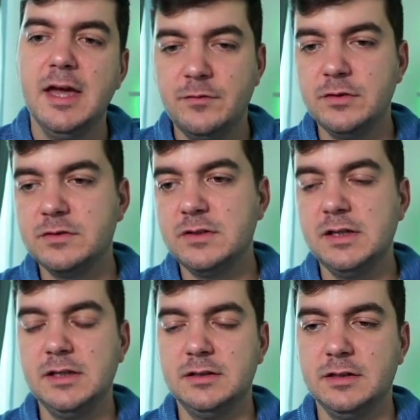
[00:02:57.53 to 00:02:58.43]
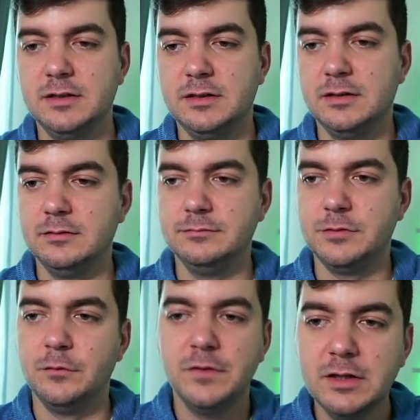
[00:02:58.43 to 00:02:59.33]
Obviously, the
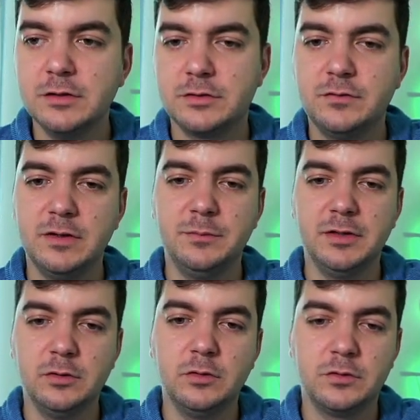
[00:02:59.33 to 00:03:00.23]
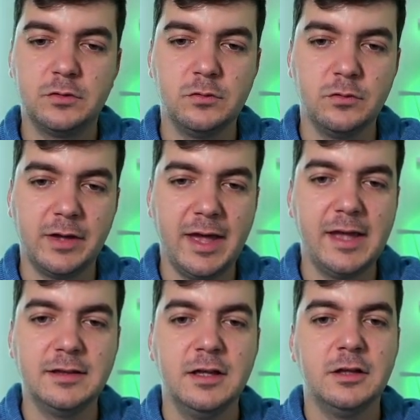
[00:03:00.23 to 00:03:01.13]
winners will be those who
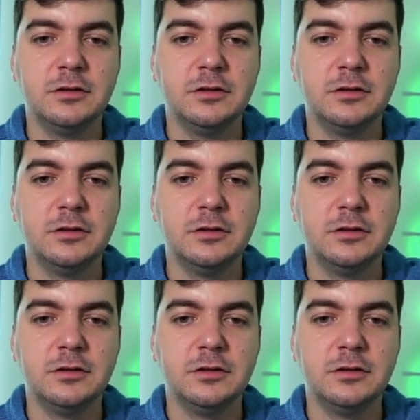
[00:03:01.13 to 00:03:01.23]
gain